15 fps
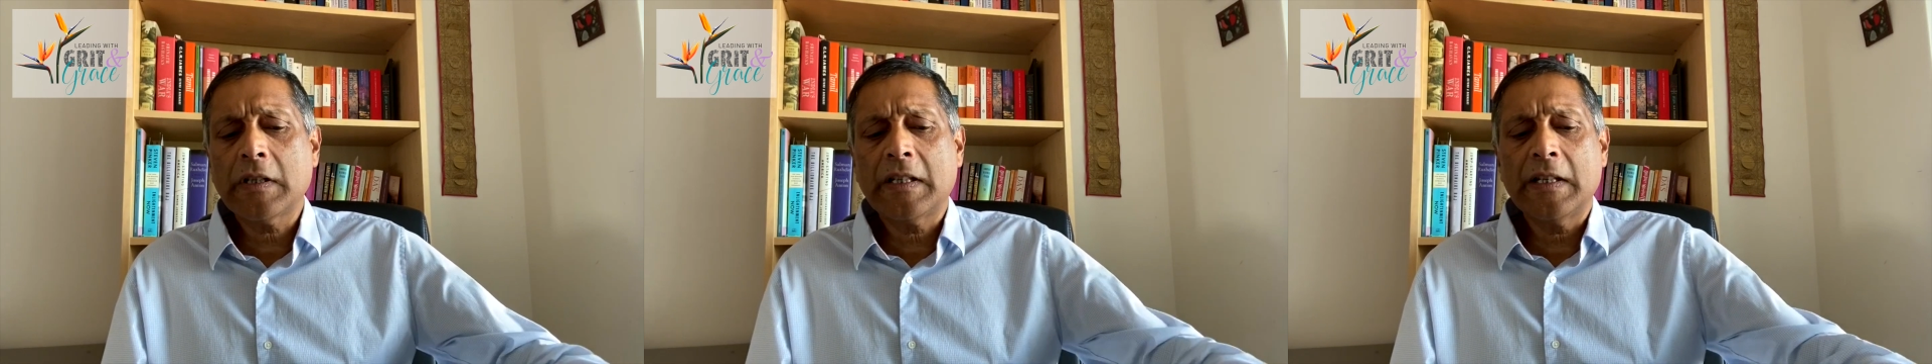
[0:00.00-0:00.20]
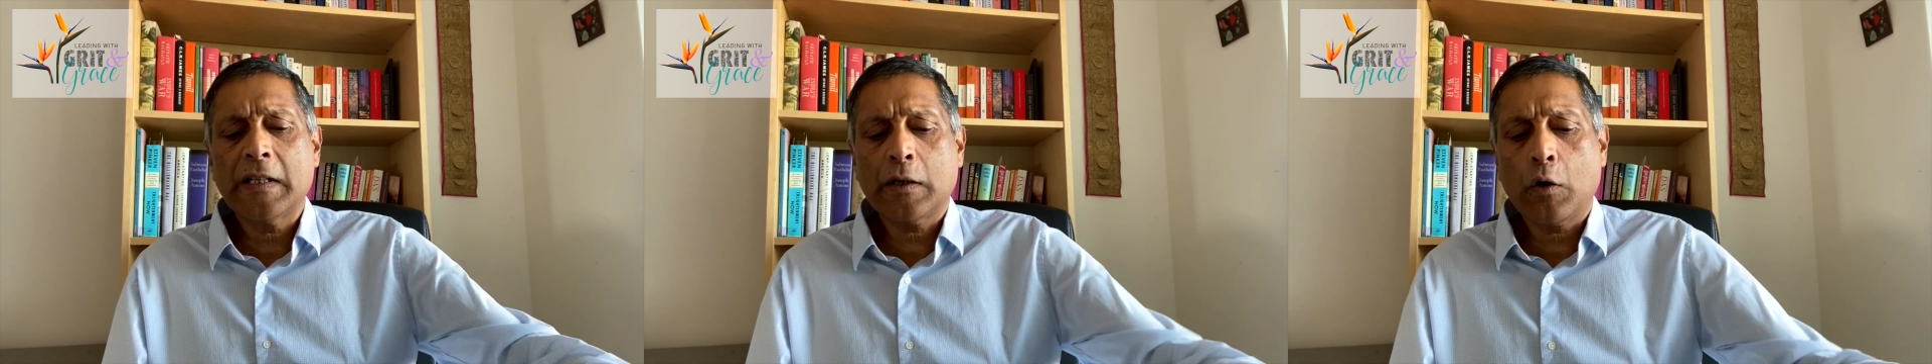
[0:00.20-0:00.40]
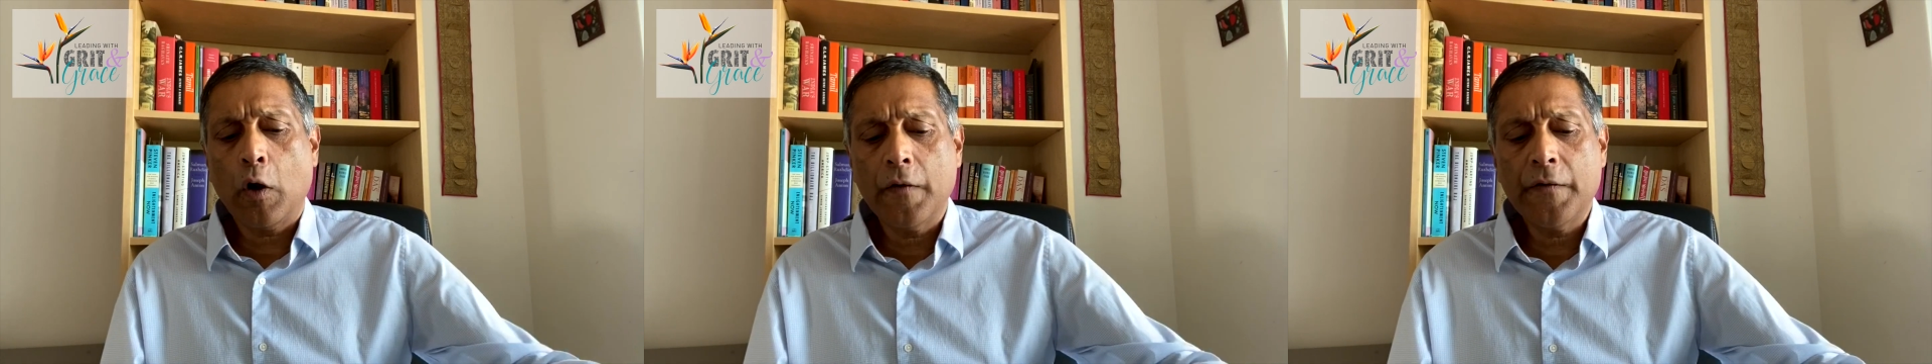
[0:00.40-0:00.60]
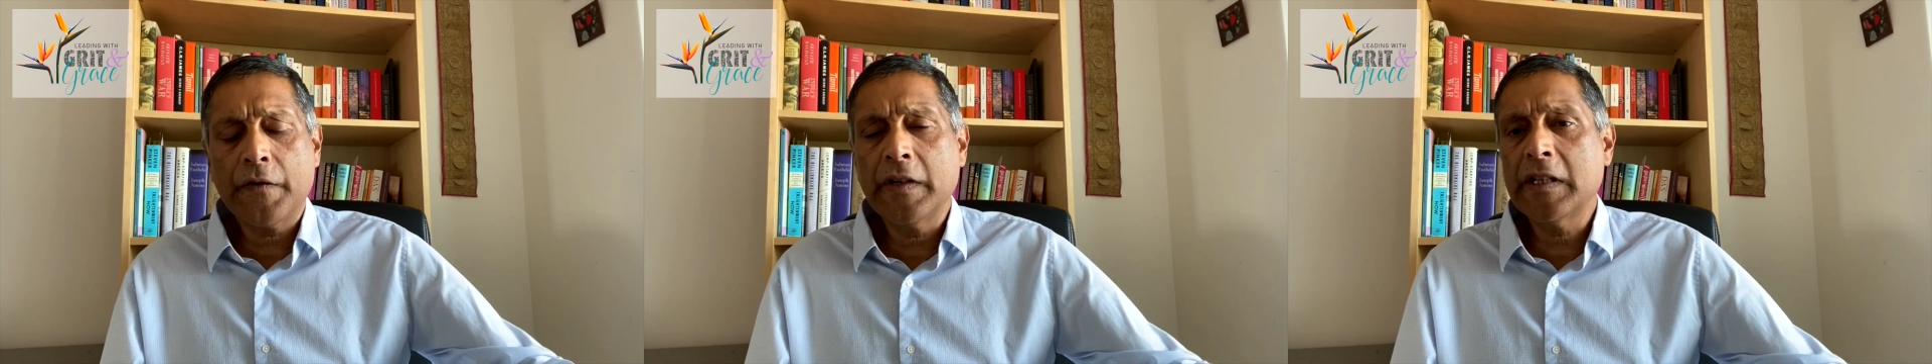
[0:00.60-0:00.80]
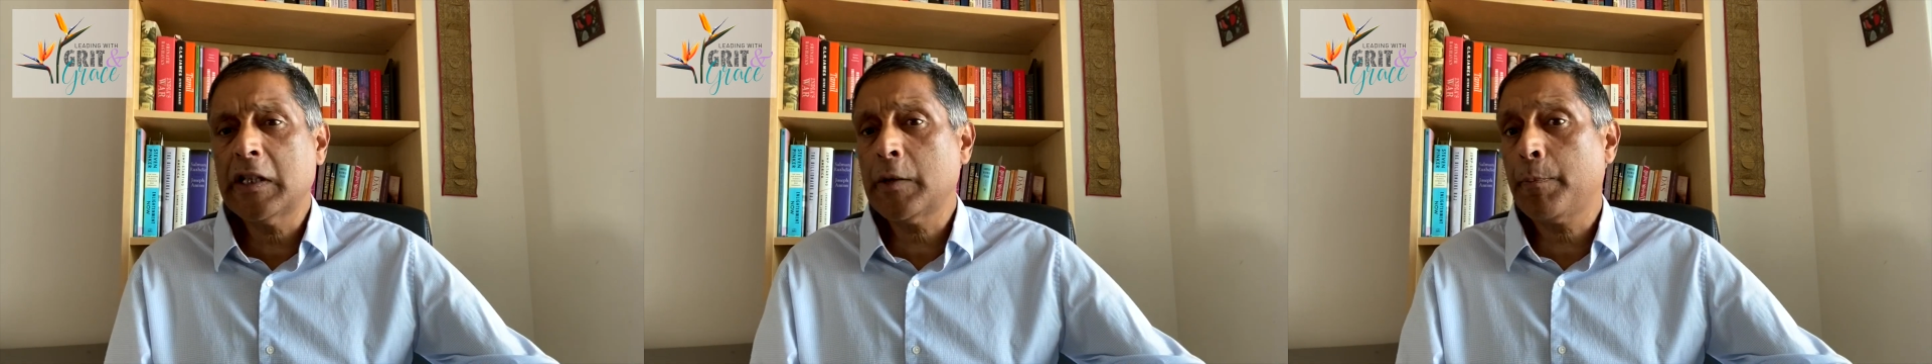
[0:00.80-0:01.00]
this
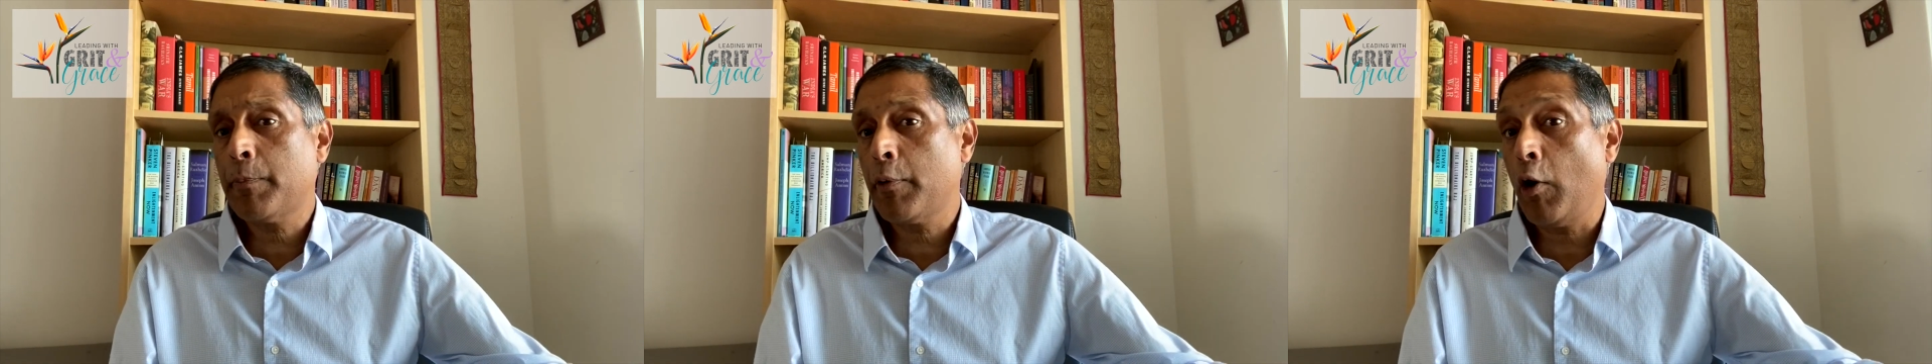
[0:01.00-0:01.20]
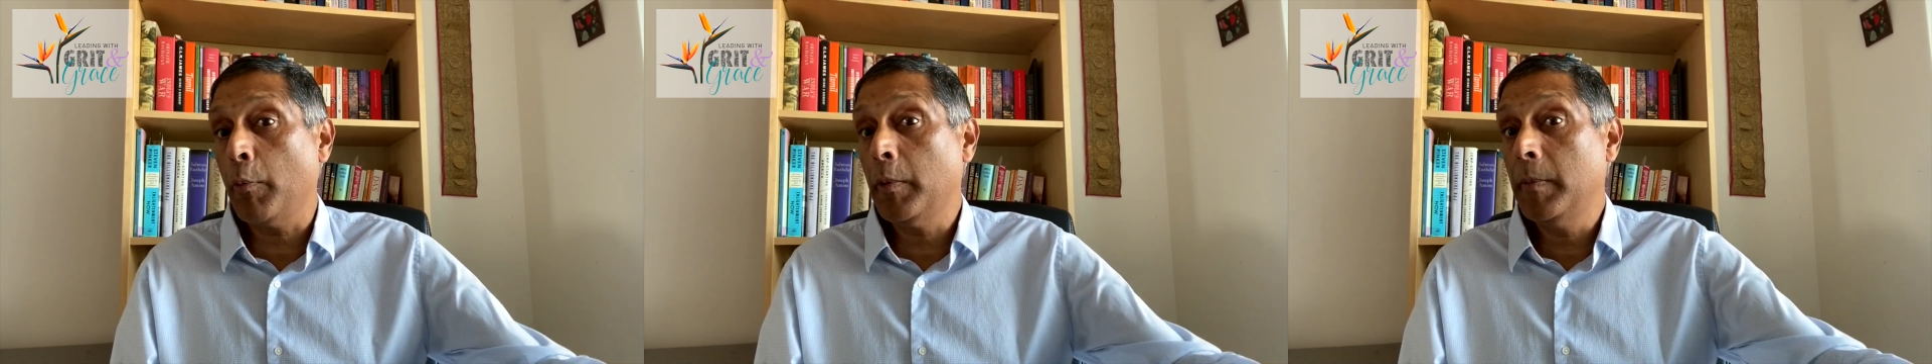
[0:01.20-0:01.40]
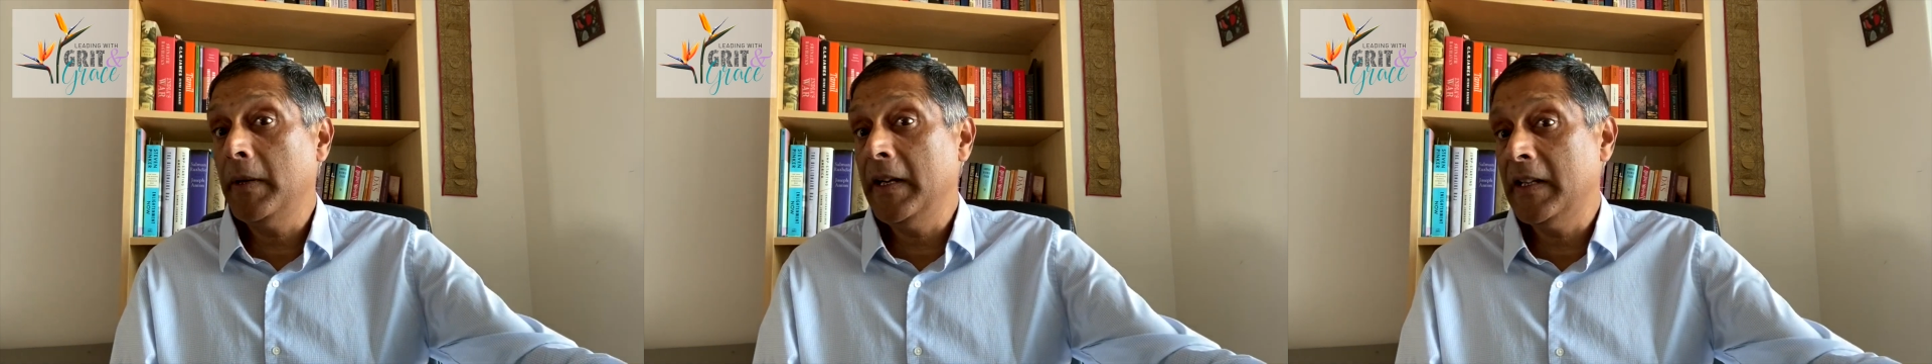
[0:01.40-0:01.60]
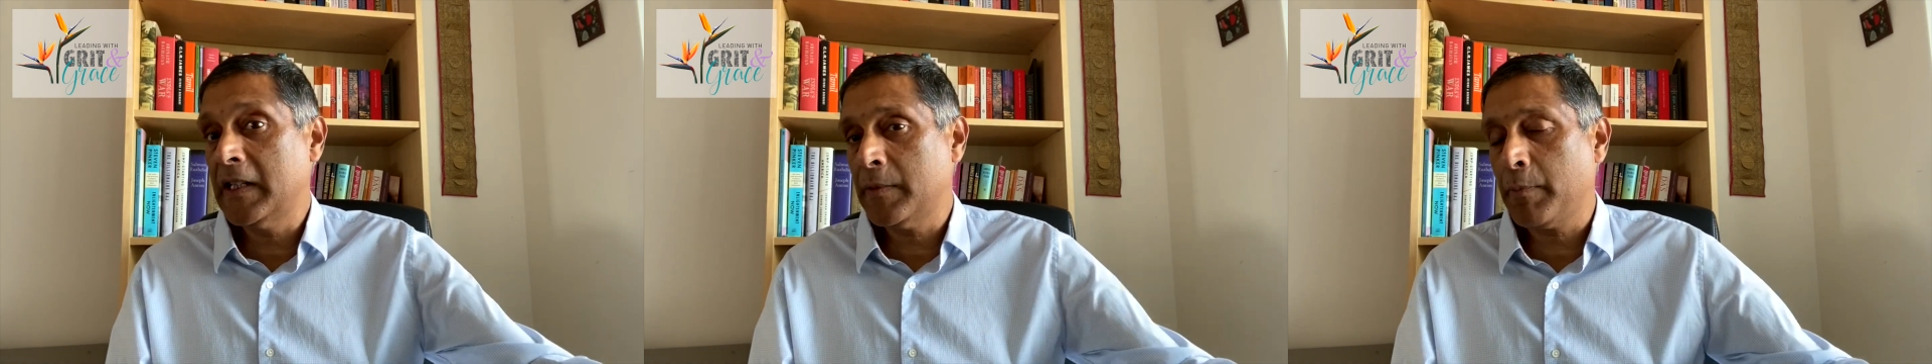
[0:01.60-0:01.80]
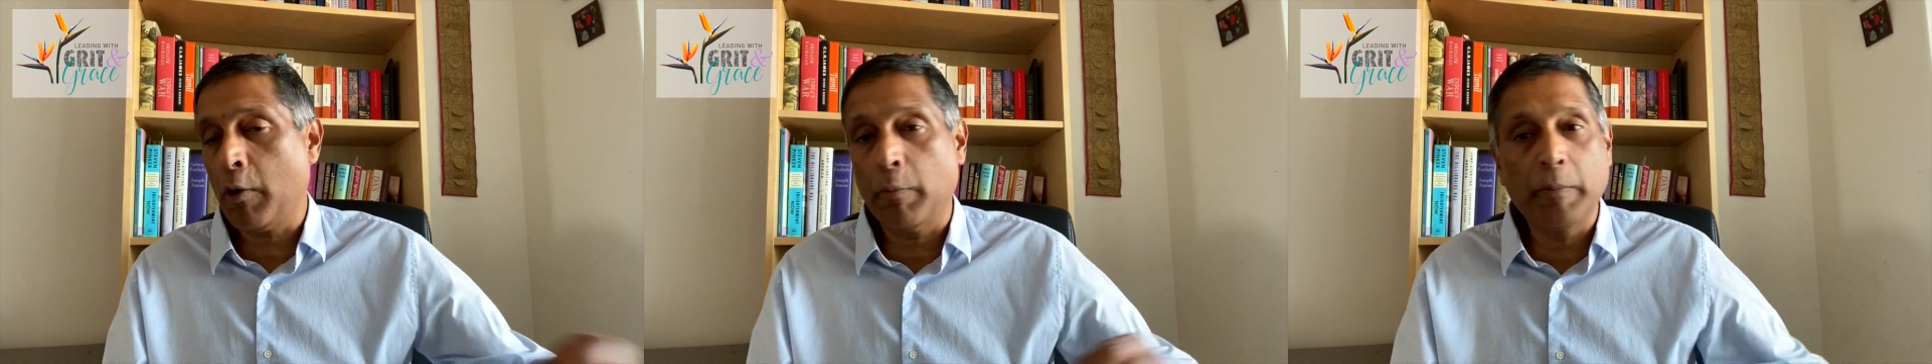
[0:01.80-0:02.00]
conference it's
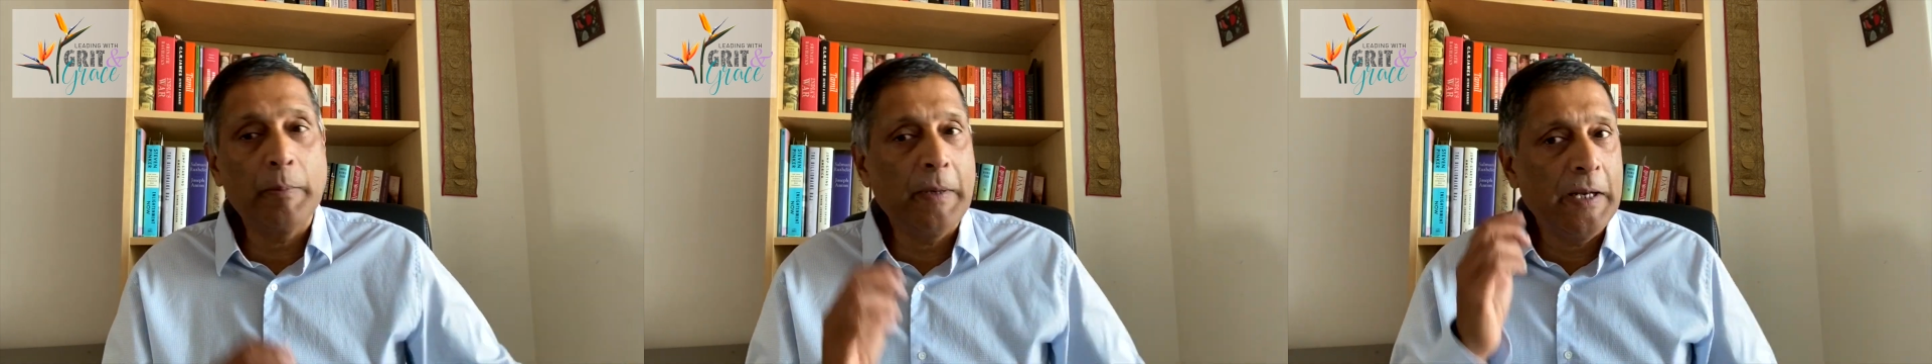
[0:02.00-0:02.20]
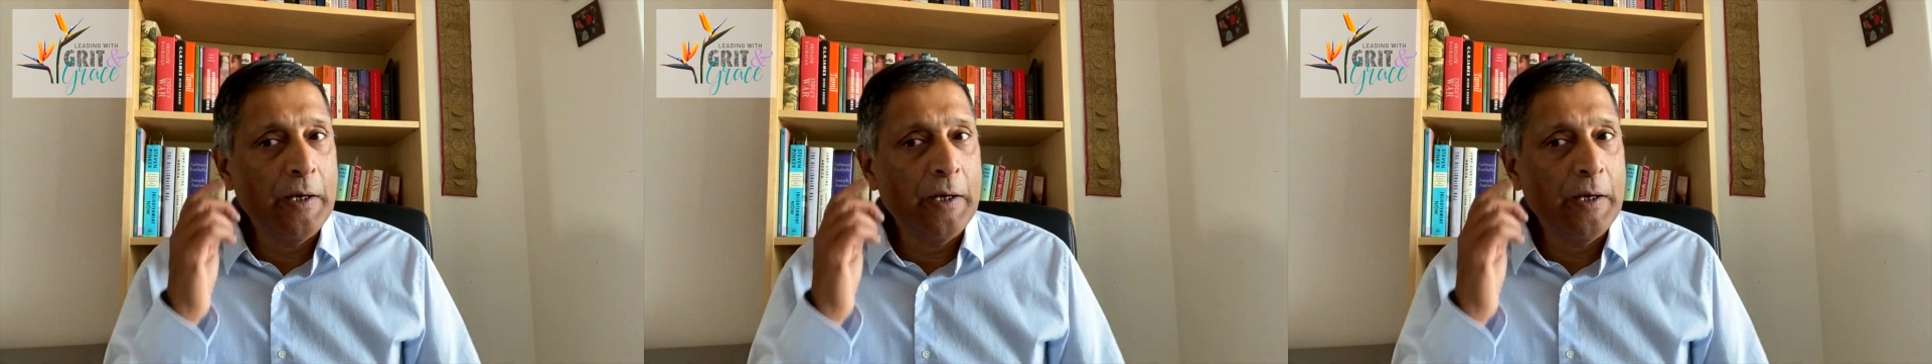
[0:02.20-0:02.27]
probably